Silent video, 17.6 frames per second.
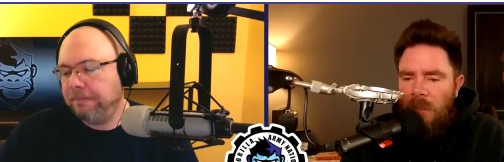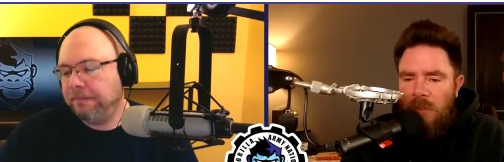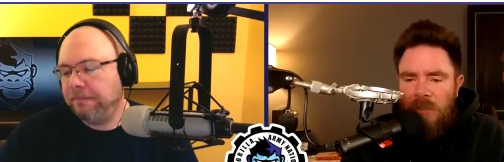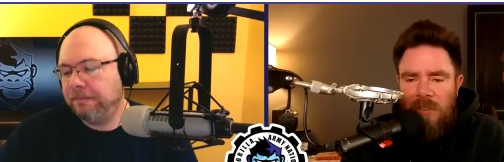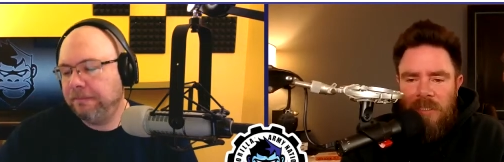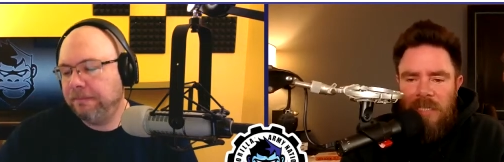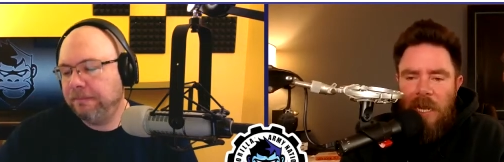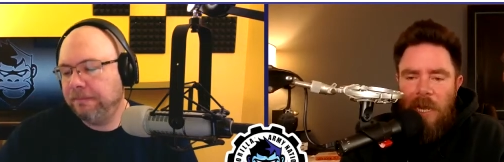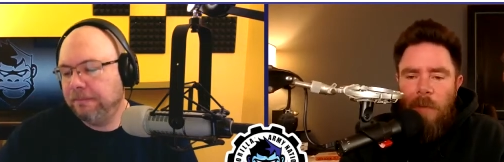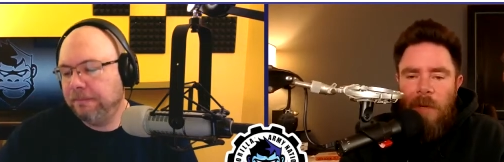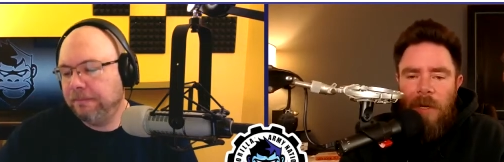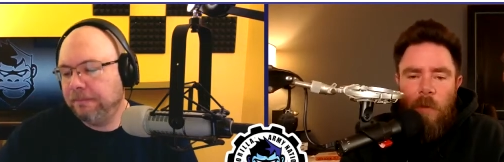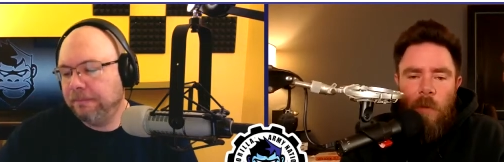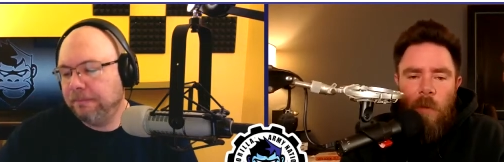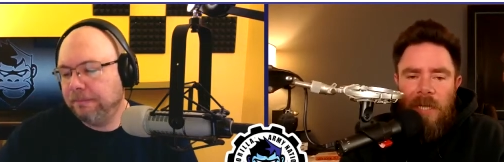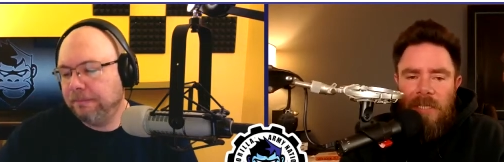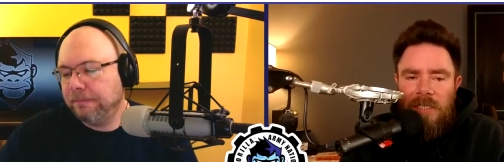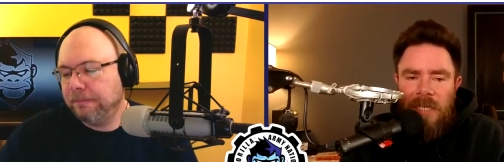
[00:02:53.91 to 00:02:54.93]
Speaker 1: Let's see how many
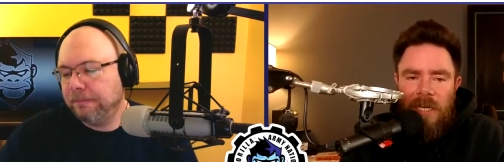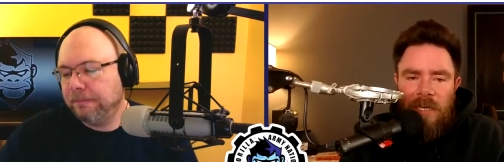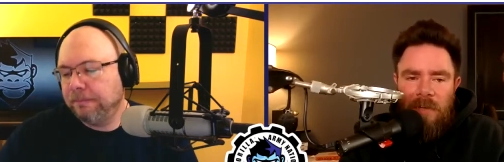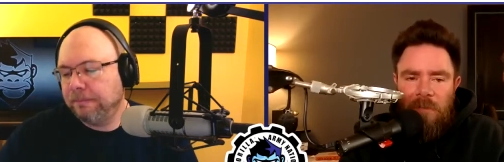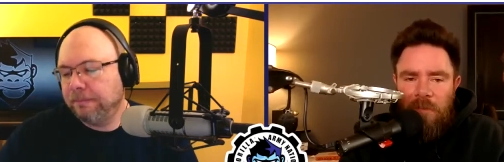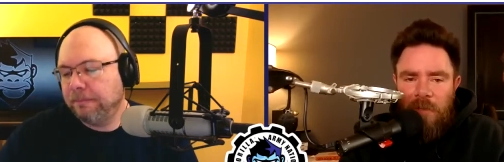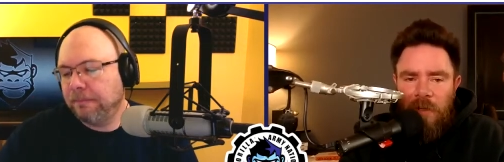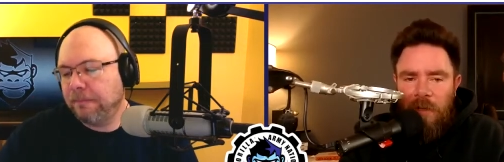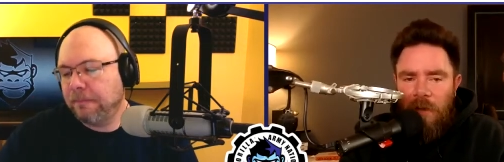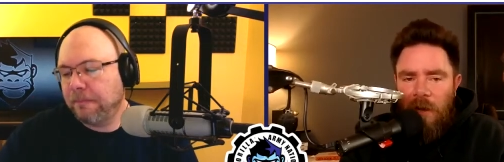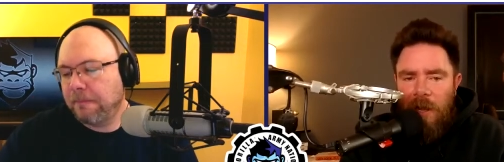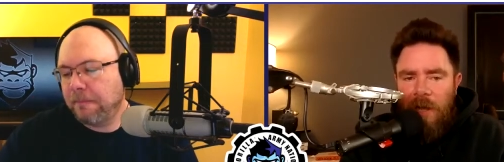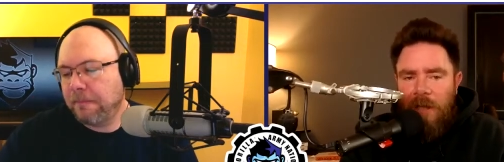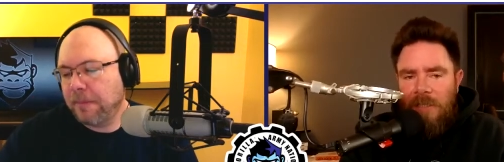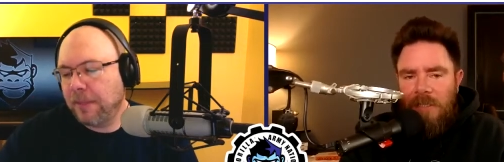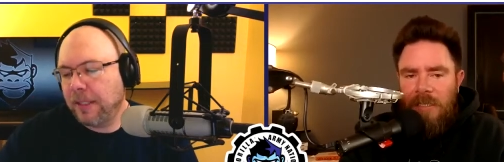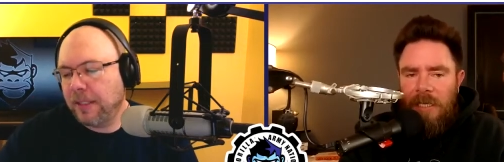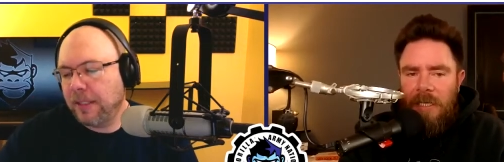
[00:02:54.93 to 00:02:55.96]
ways I can figure out
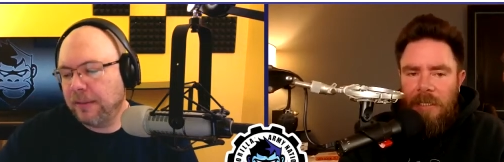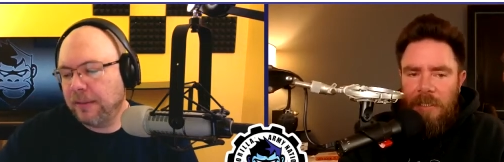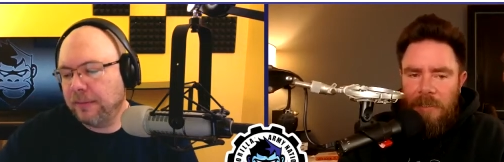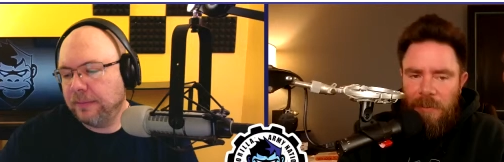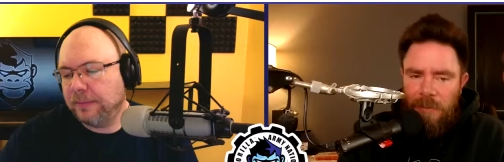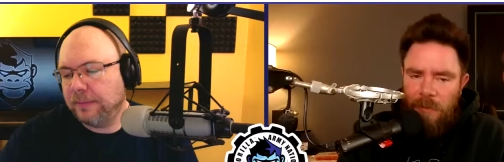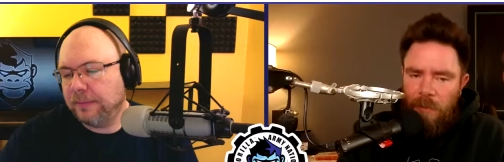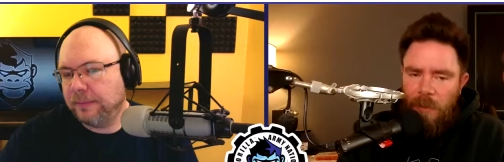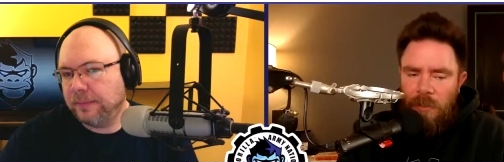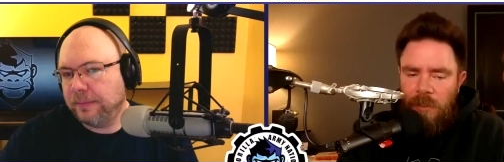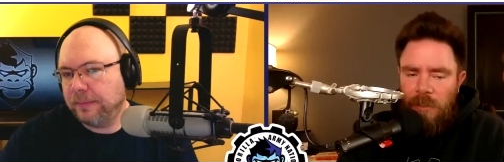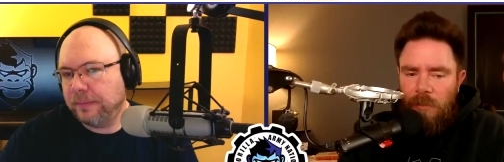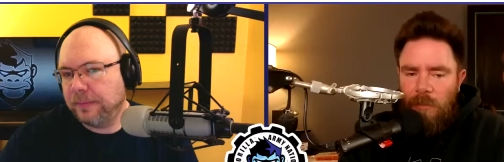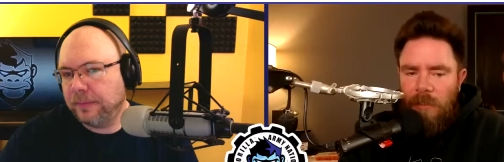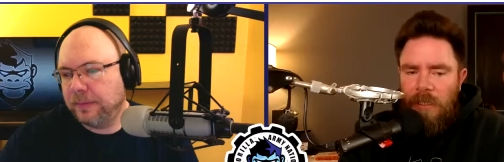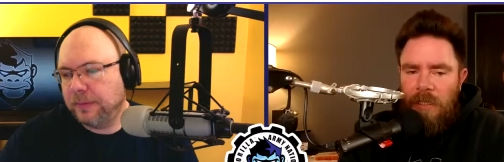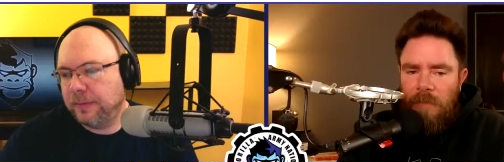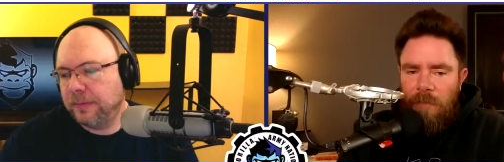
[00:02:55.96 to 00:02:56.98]
how to say this. There's
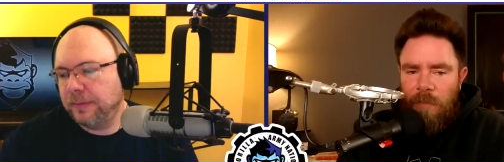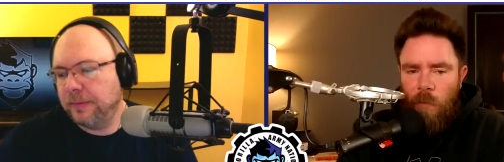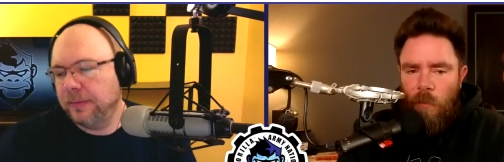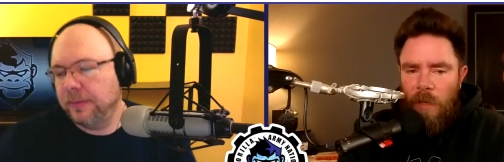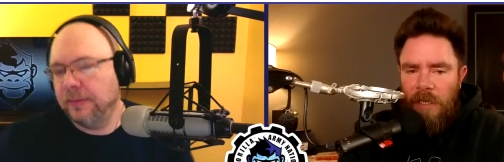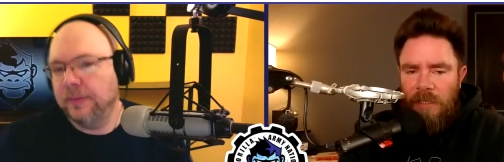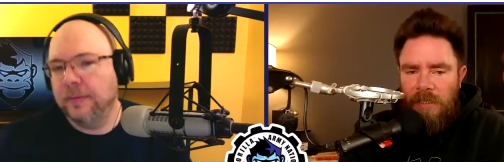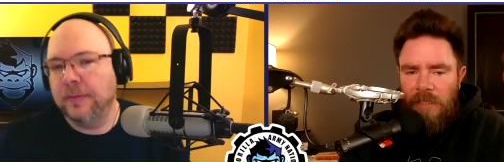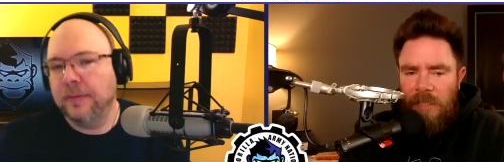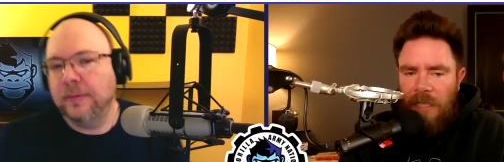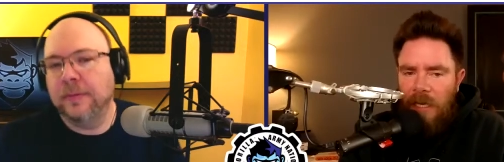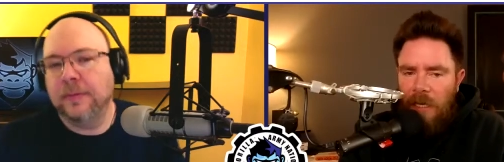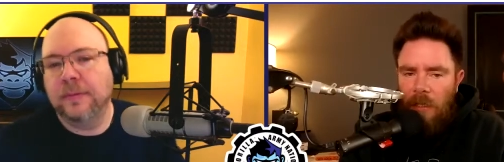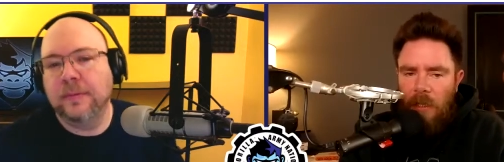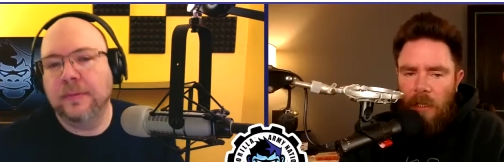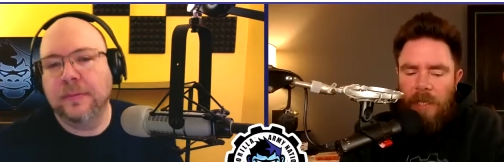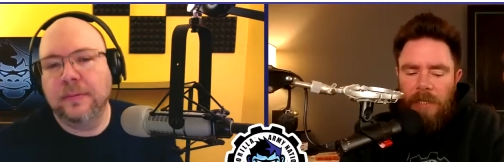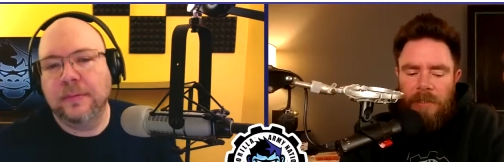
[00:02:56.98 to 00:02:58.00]
three different ways to
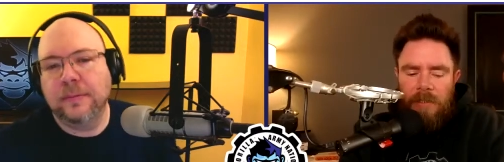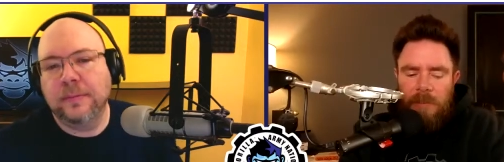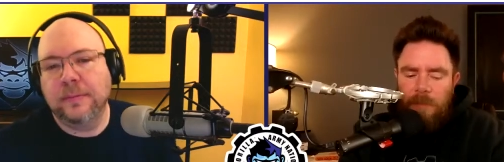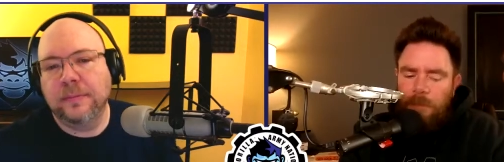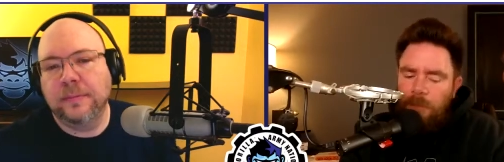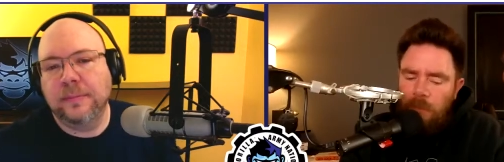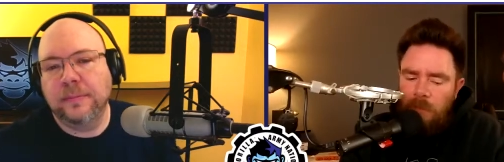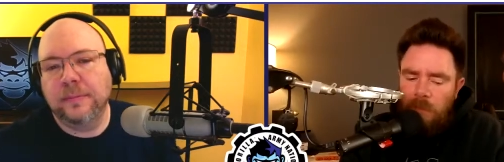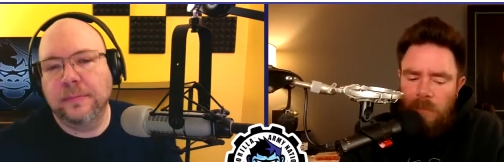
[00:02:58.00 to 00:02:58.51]
get clients.